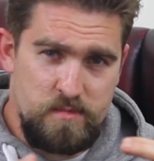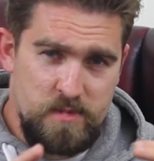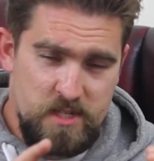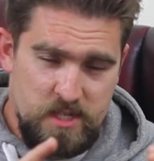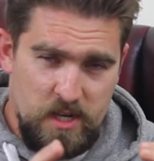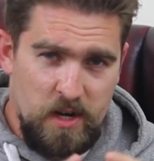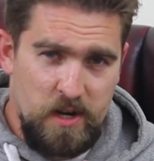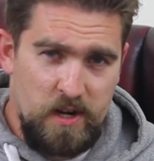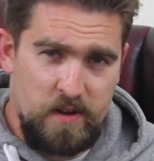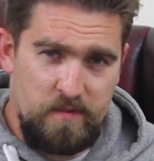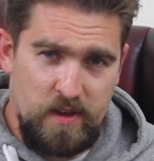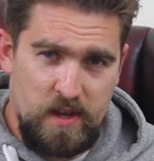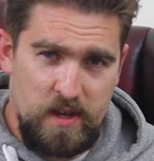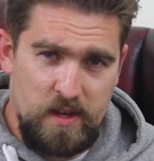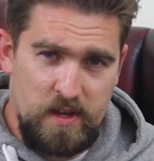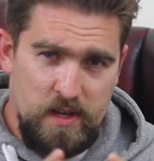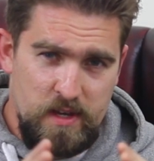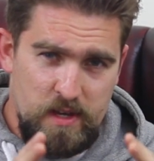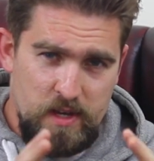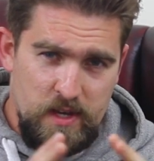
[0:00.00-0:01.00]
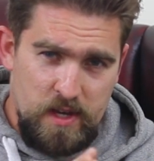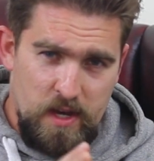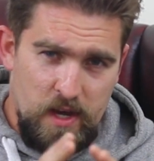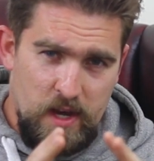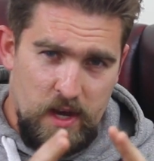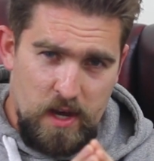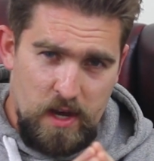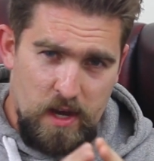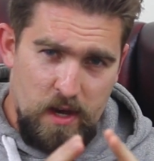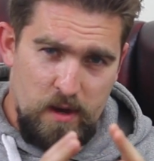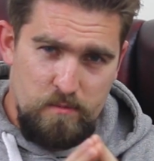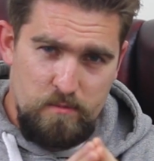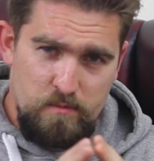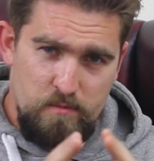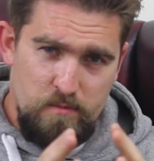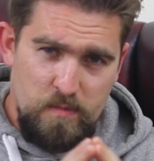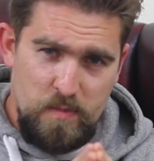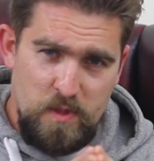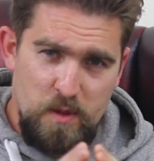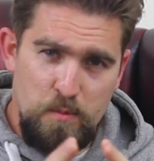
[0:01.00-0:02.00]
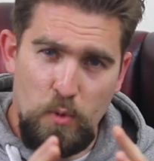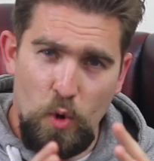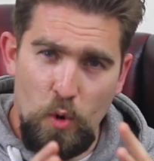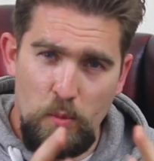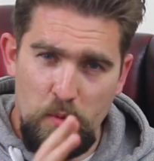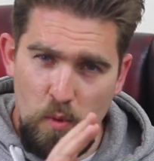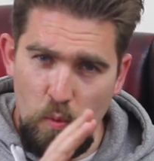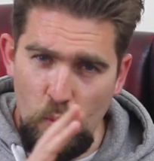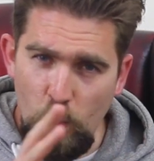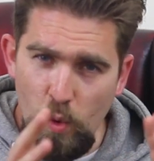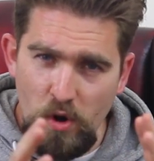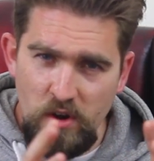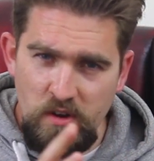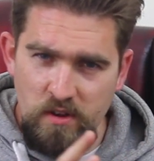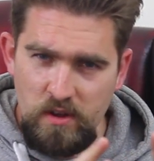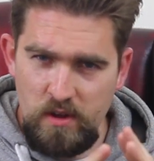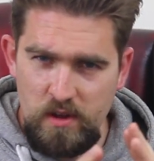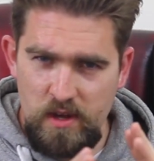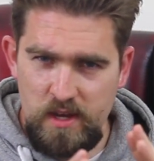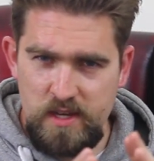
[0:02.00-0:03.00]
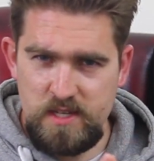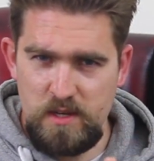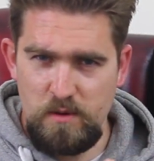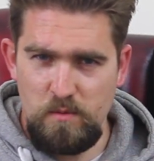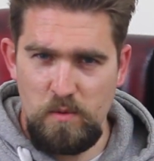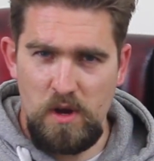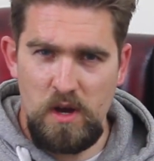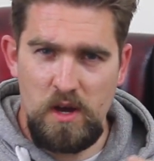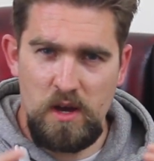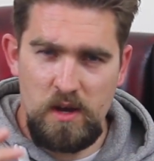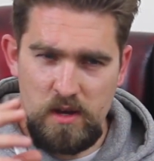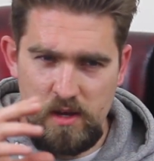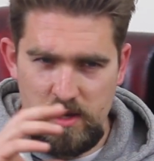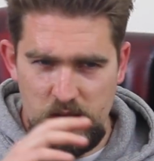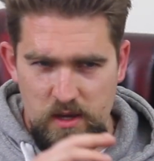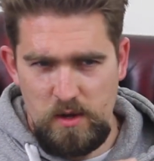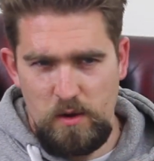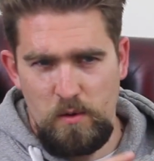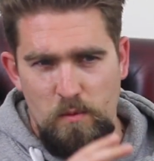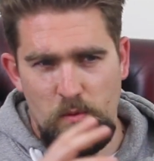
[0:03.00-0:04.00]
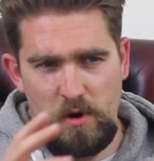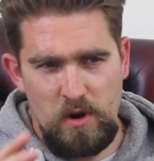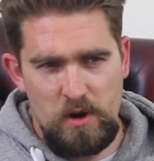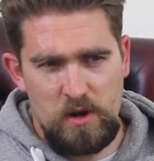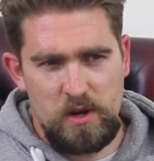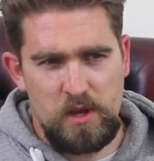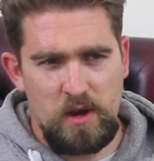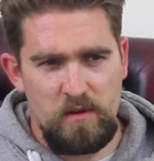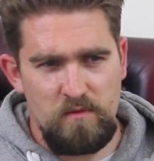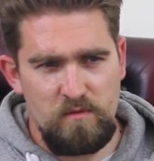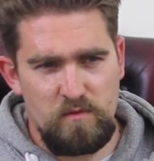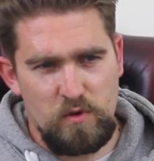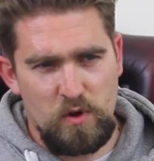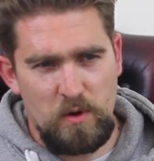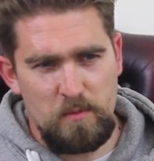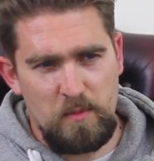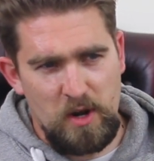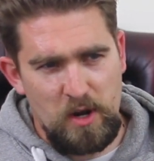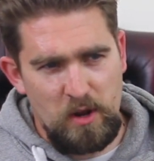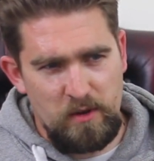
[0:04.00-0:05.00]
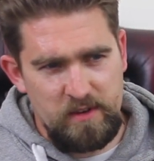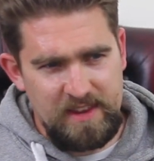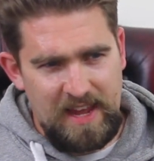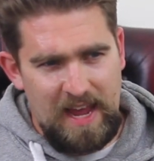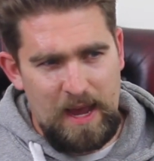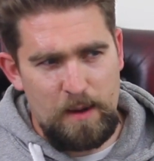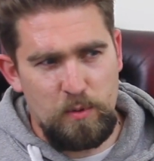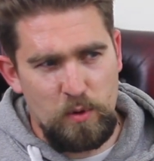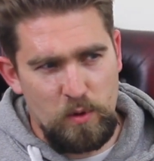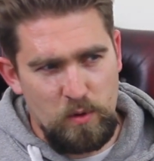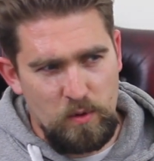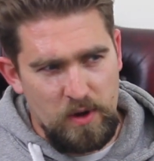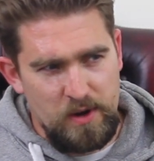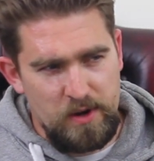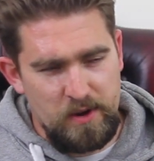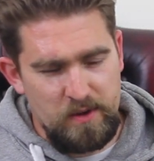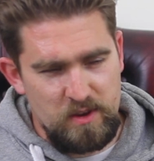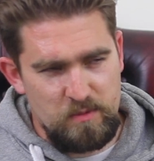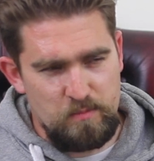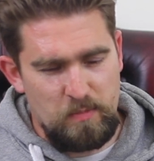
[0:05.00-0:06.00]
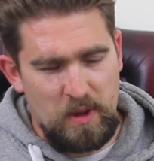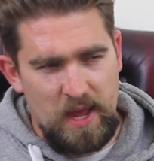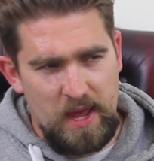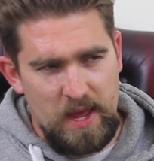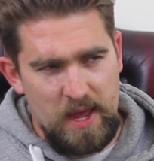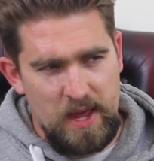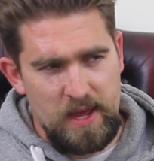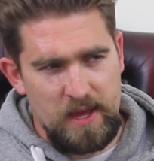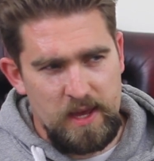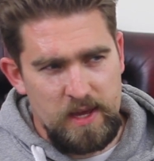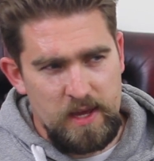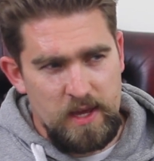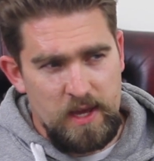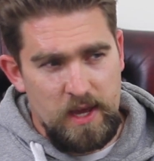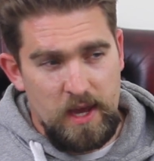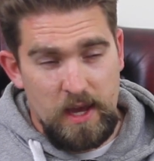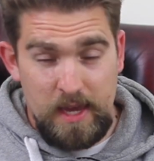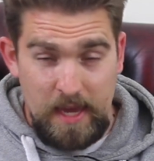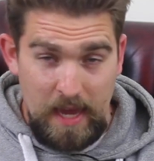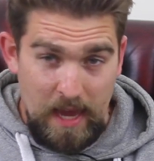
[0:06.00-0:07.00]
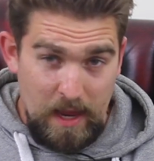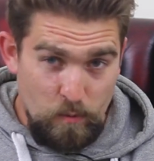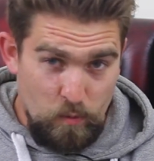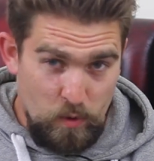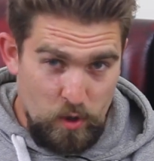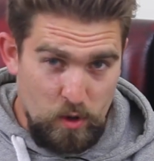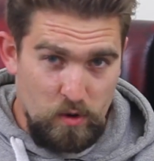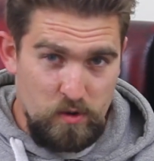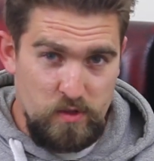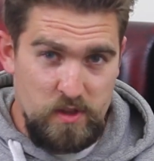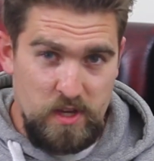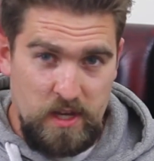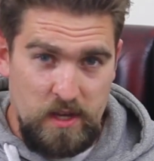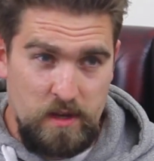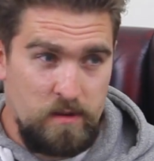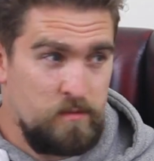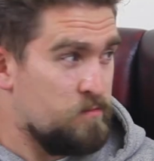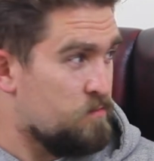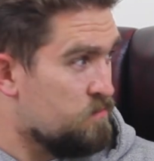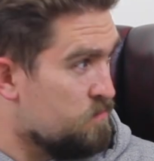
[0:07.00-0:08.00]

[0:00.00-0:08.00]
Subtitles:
side of it, the bourbon wood, as it were, where it had come from. I noticed apple, I noticed pear. Again, we got the